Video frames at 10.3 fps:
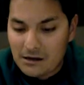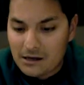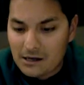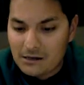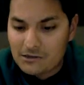
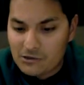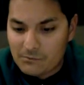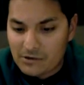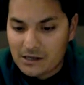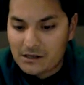year than
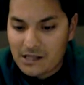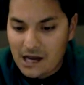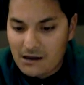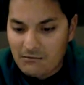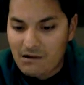Drew Brees
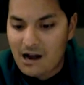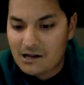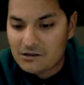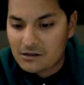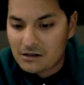and Aaron
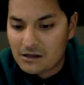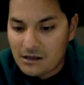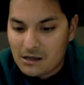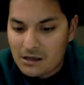Rodgers.